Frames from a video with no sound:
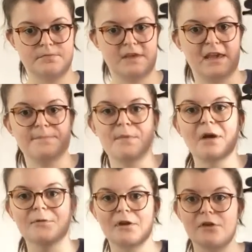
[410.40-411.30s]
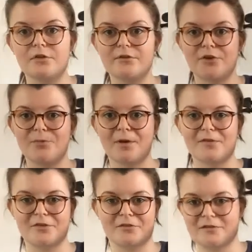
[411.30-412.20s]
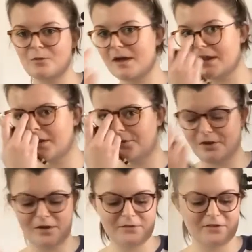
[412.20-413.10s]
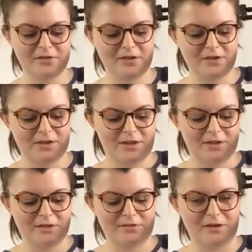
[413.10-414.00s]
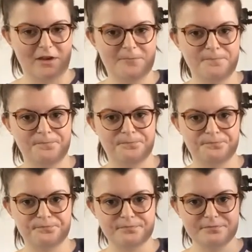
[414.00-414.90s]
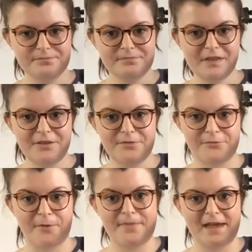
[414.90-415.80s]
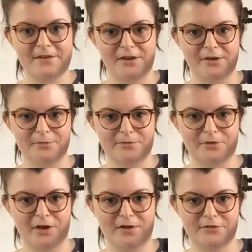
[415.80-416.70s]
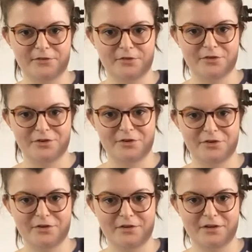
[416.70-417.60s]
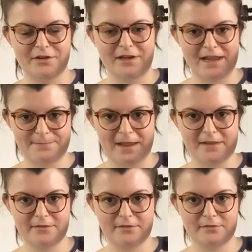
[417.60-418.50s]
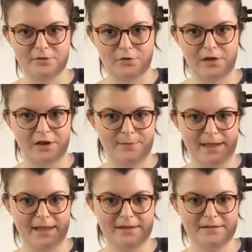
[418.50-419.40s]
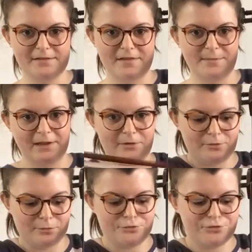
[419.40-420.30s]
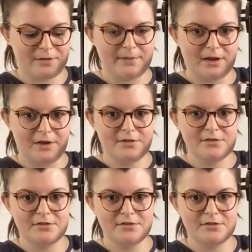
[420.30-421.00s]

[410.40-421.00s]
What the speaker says: Okay, you might want to use 2 bows because it's quite a long note. So, from that note we've got 8 beats on the low A, then we go to a tremolo